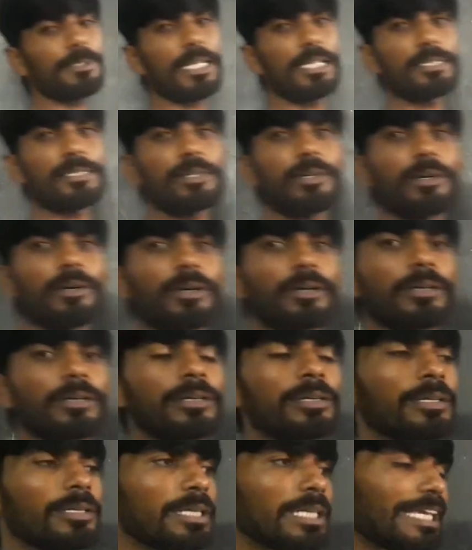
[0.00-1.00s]

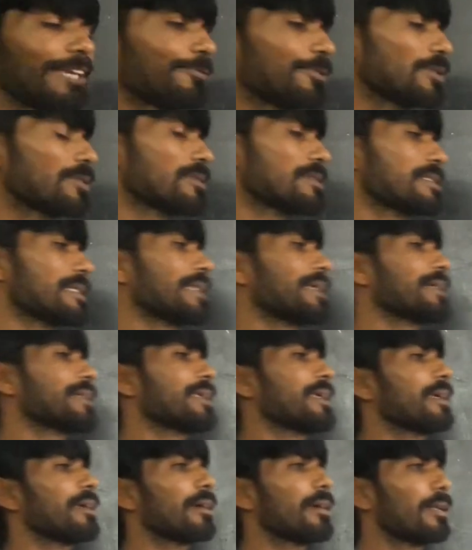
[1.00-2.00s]
also, if you are
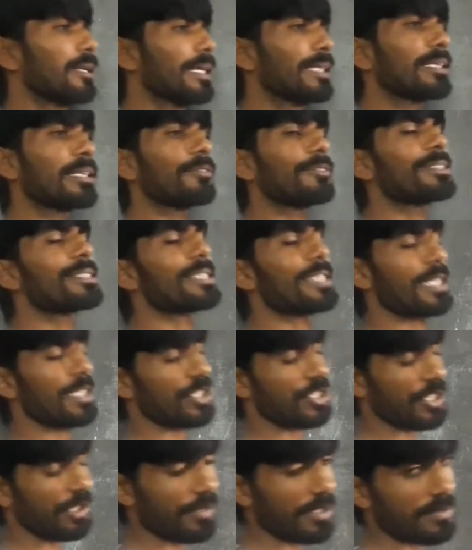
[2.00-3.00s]
selecting like that one
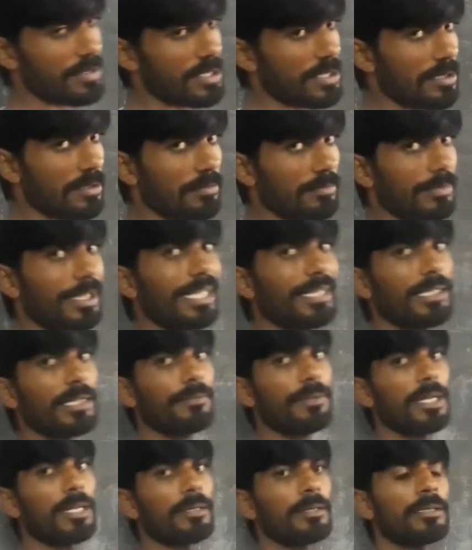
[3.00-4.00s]
stationary waves, like that
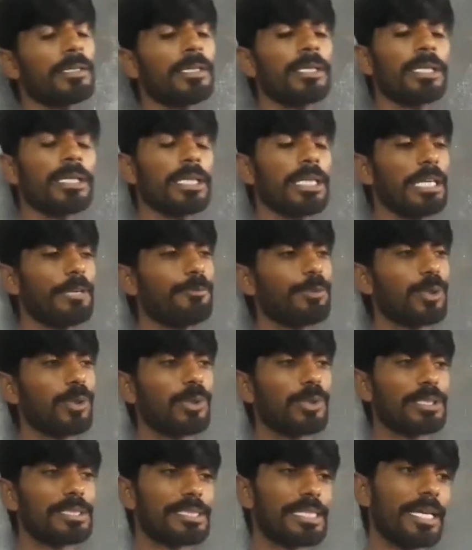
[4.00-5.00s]
one, is
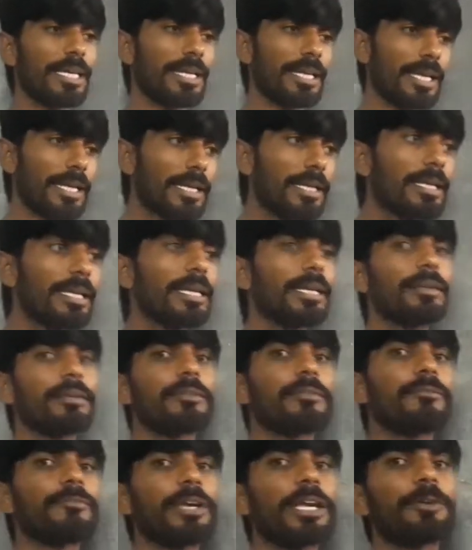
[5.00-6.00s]
there
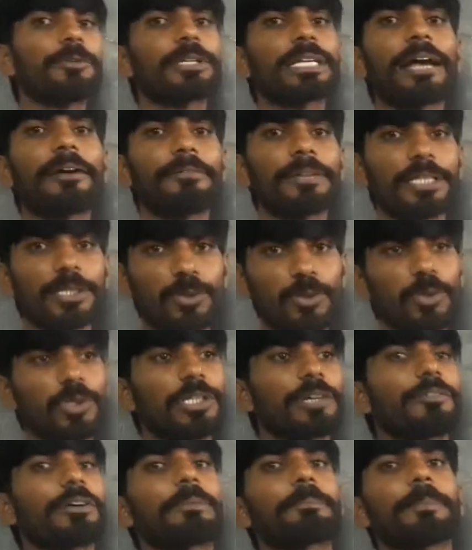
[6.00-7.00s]
any wave traveling through
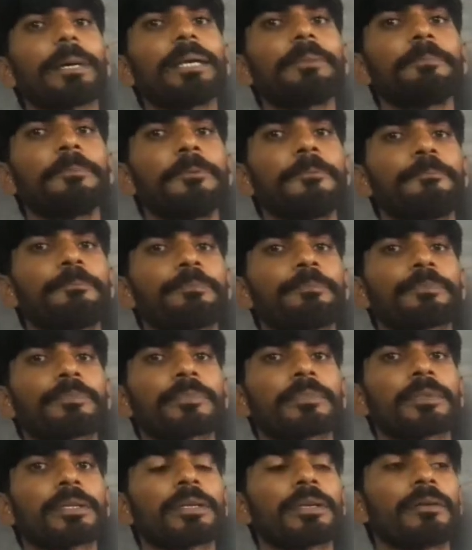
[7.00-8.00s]
the one pipe?
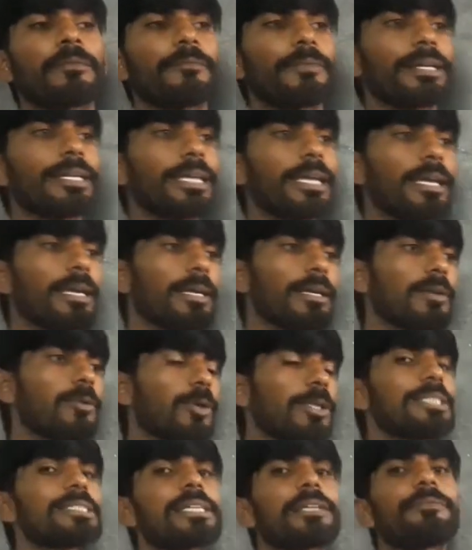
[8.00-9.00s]
When a
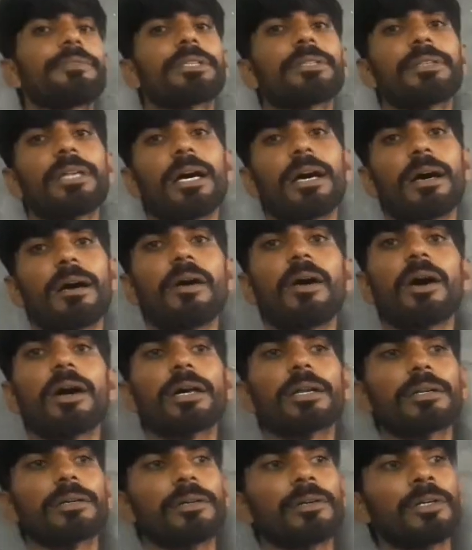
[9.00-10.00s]
collision with the,
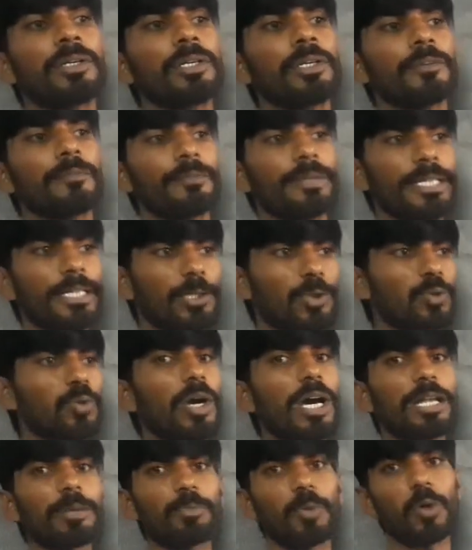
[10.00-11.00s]
or when a two
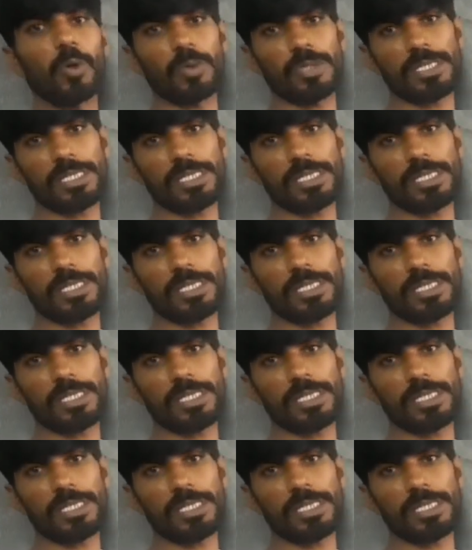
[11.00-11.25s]
or more